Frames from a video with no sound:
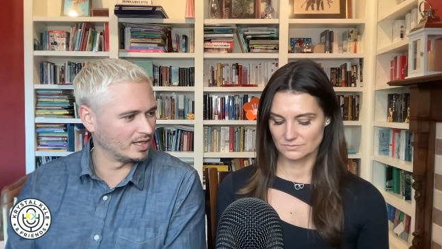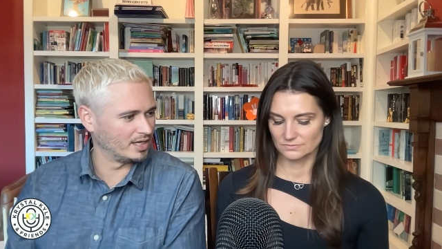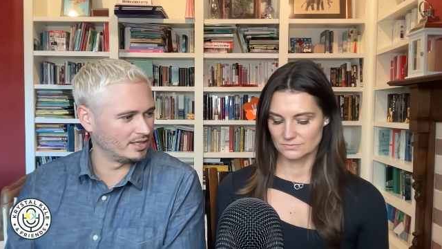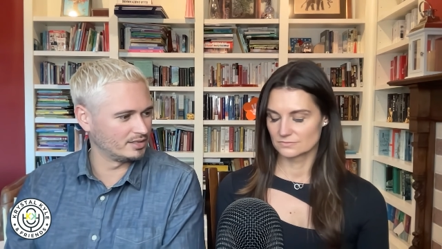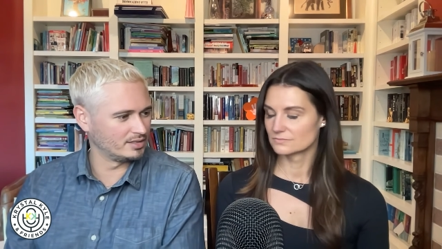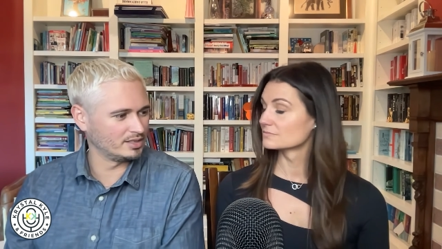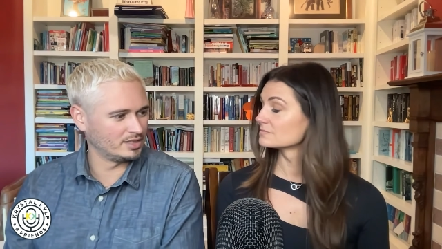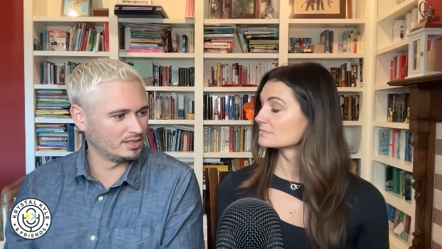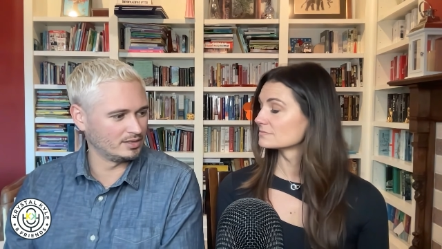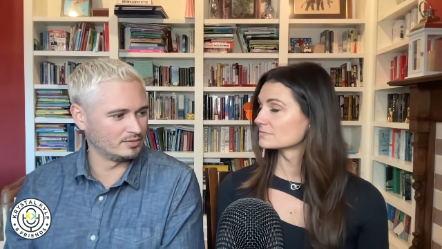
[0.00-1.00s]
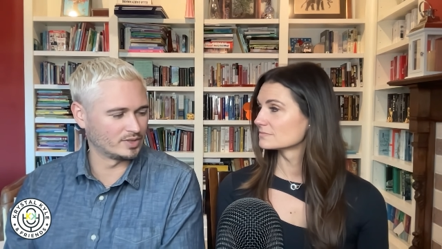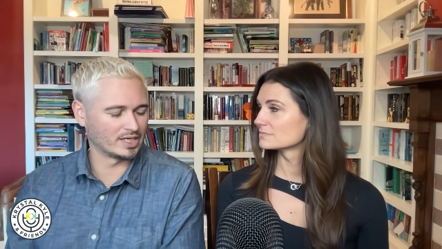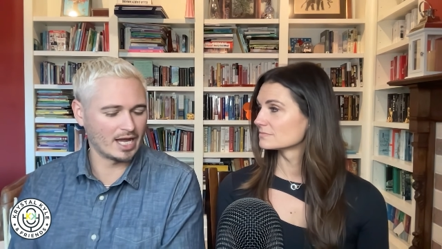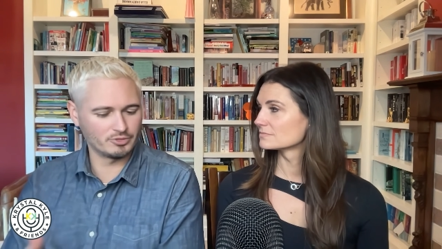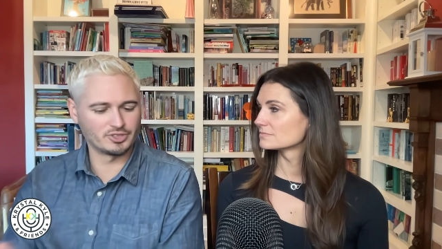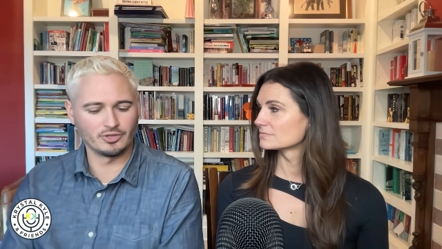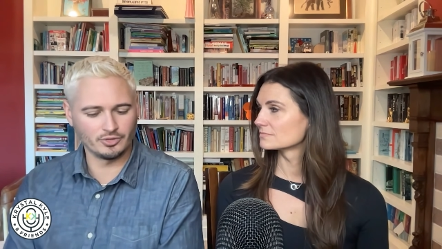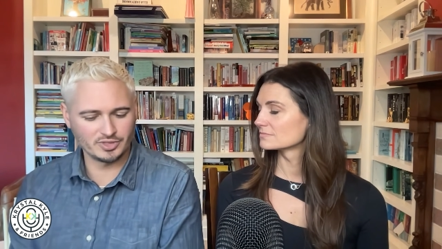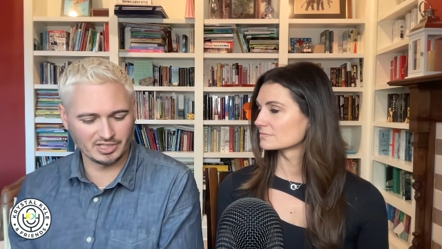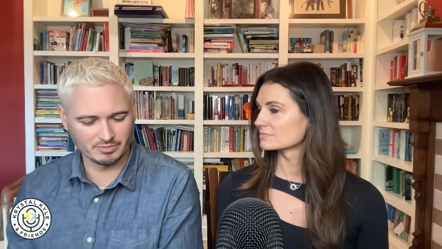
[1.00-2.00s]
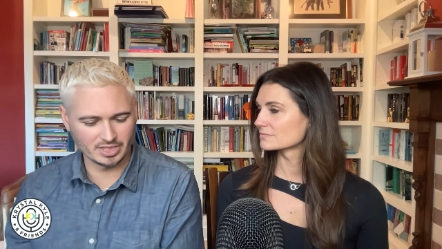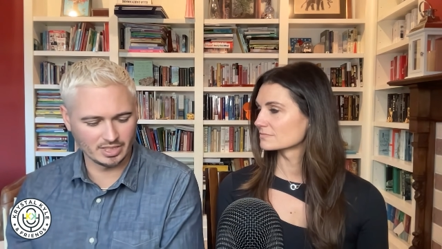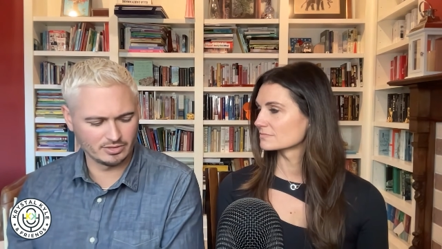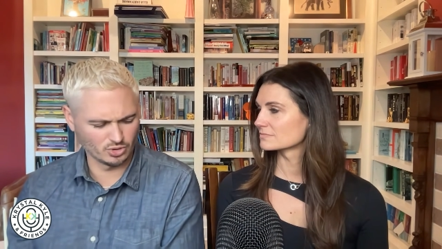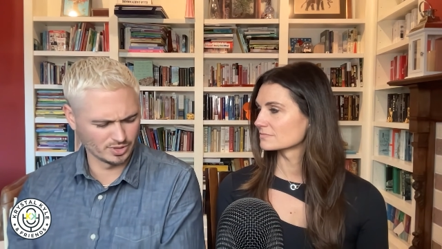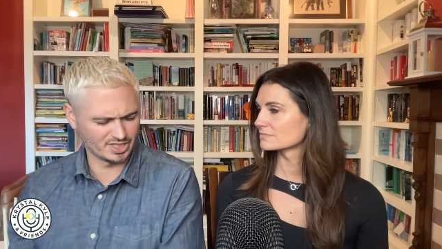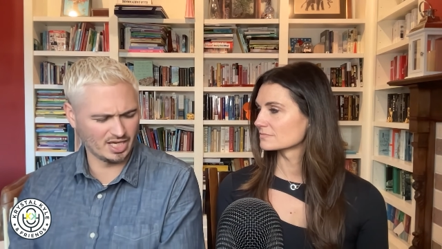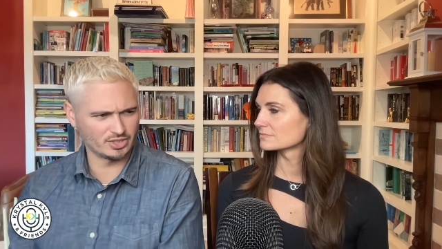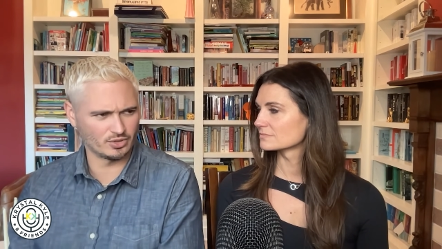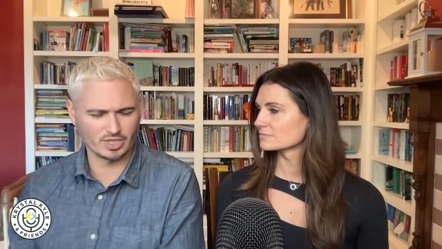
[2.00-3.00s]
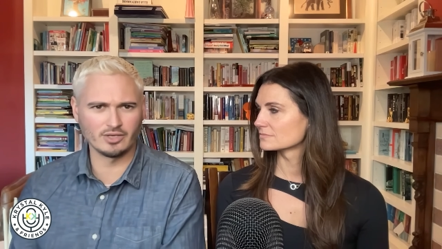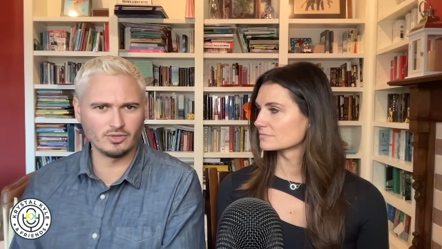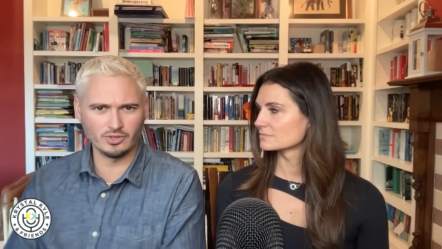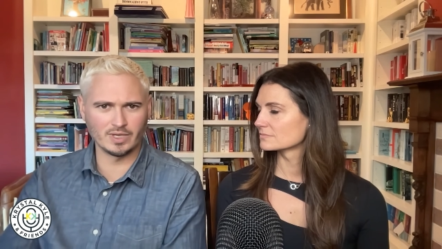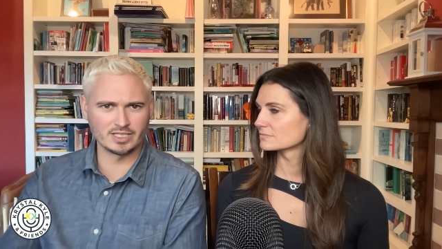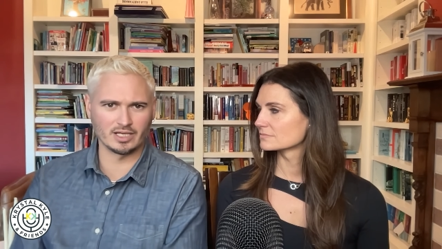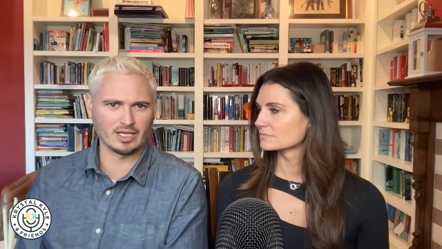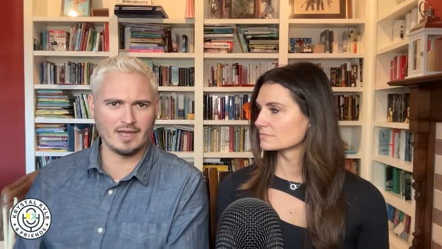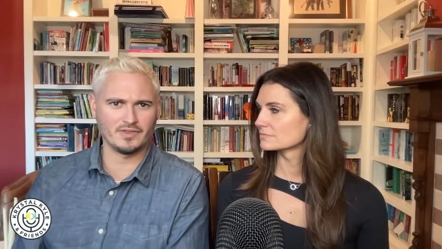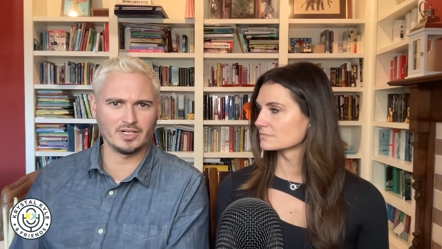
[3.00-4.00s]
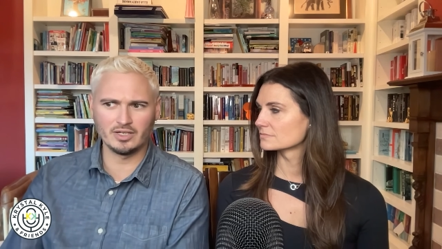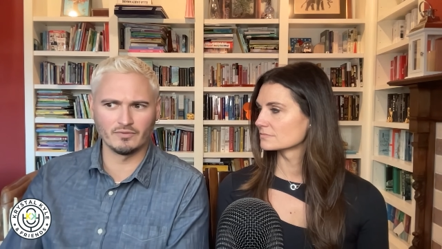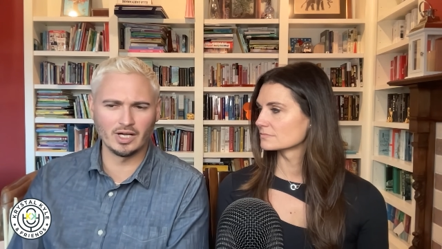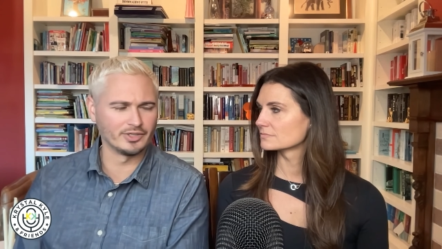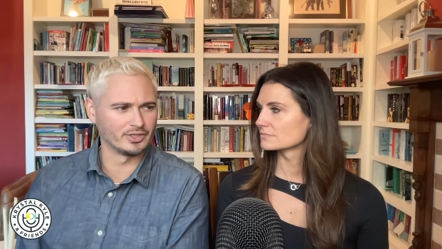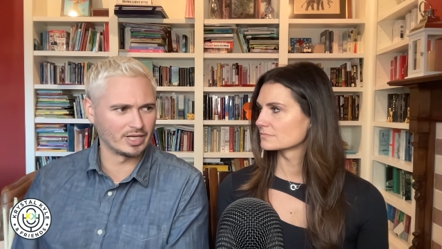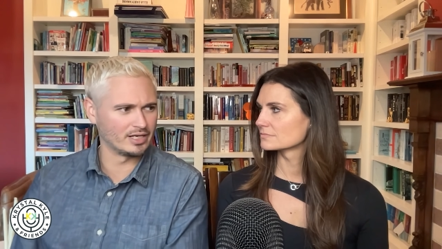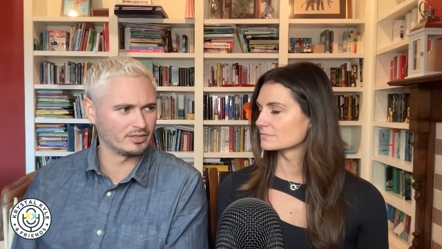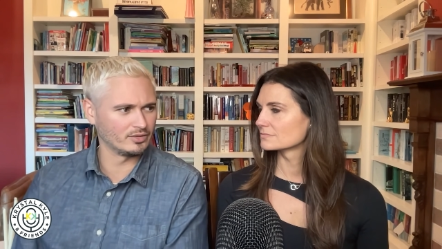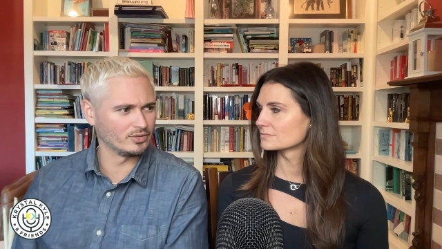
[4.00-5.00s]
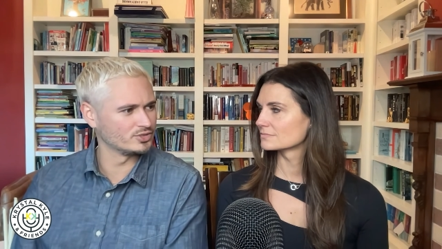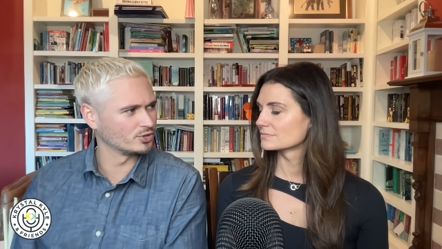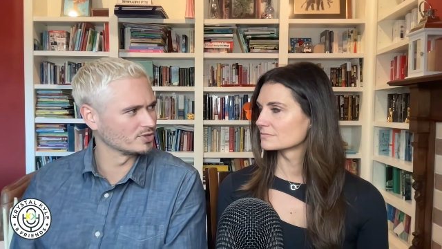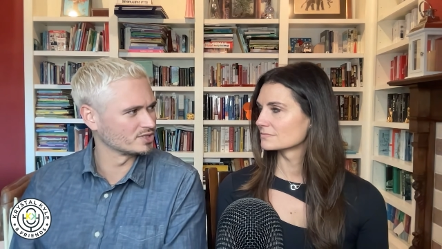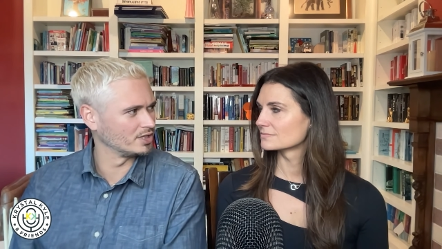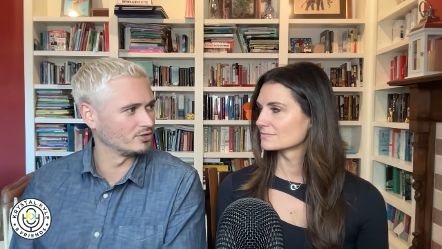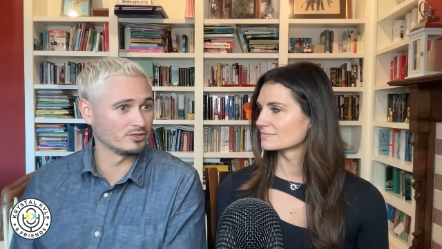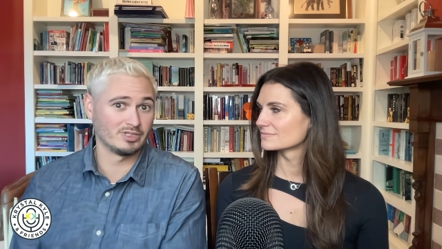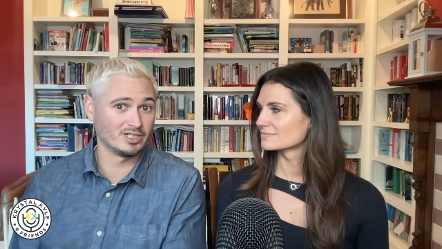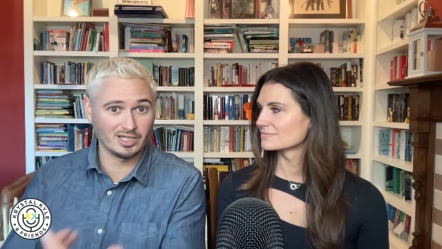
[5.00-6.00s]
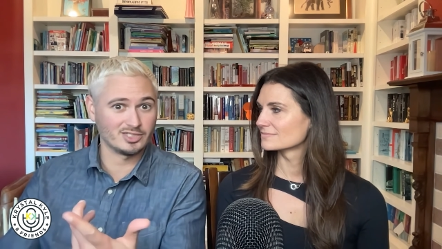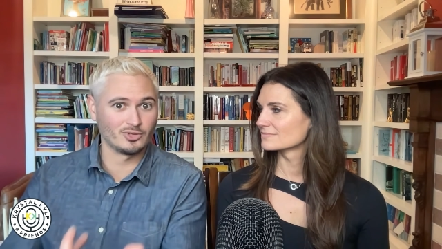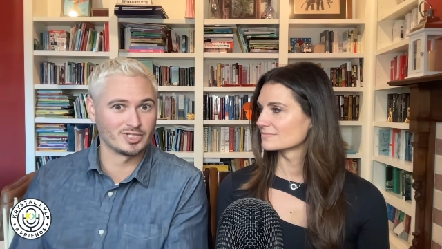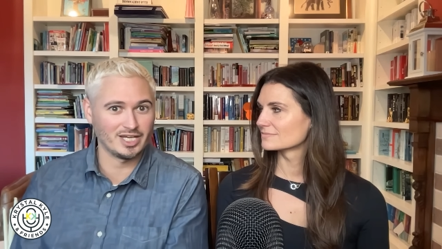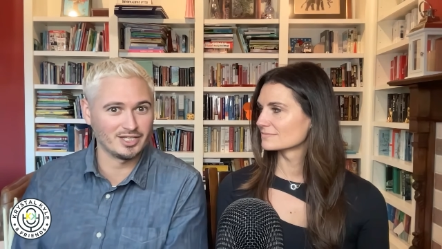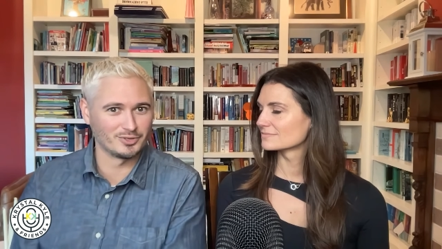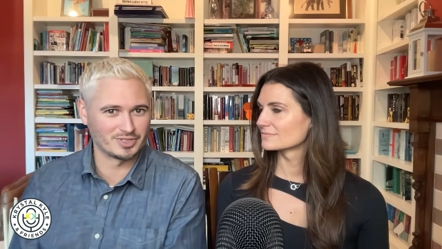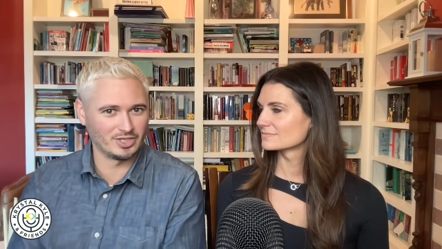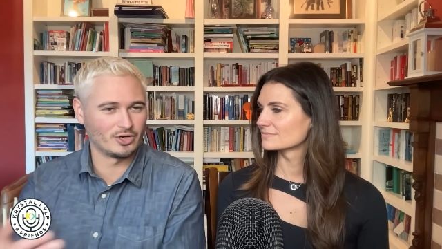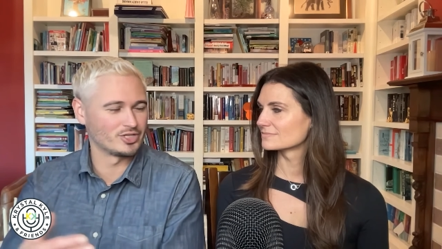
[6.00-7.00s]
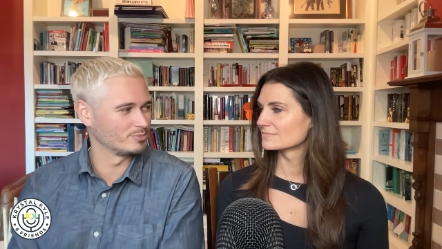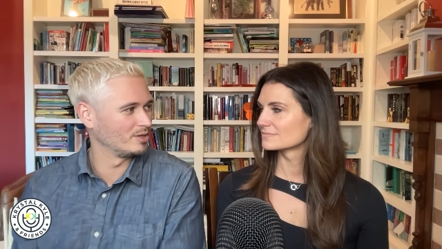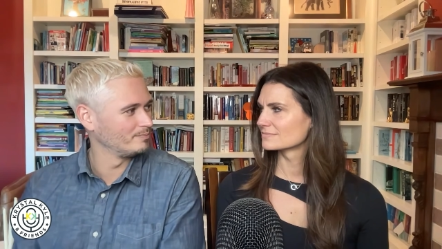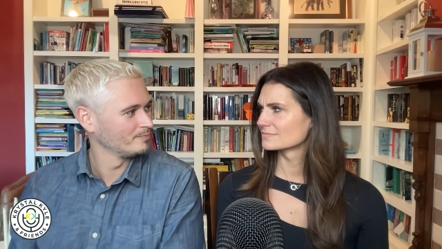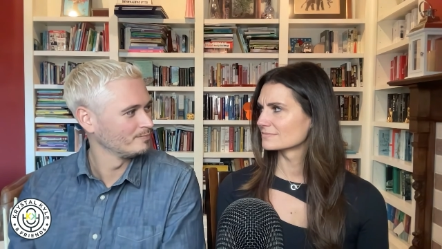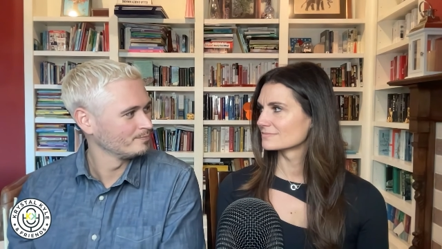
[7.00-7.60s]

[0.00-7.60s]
Speaker 1: and he the guy who was introducing him said, "George Santos, I knew you as like Anthony Devolder. I didn't know you as George Santos, but I guess George Santos." And he calls him up.